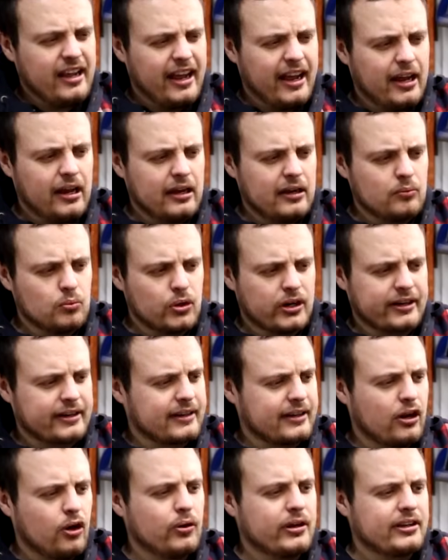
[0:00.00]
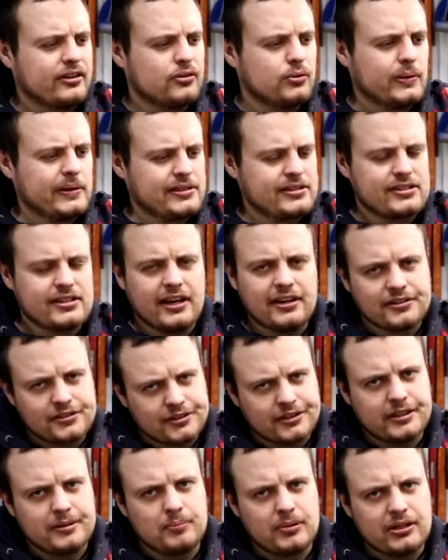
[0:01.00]
And we're going to
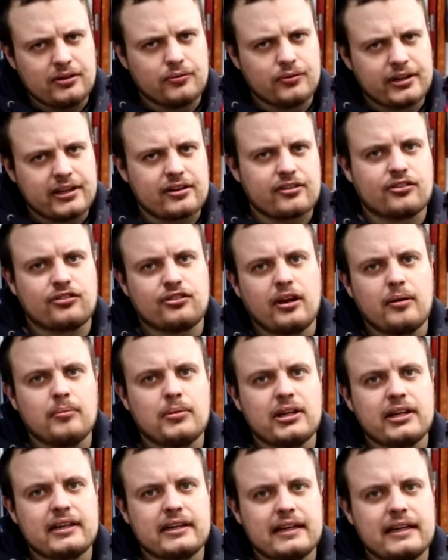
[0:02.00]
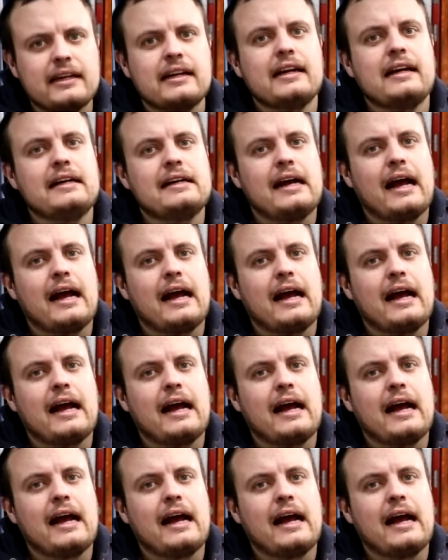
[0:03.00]
essentially be reassembling it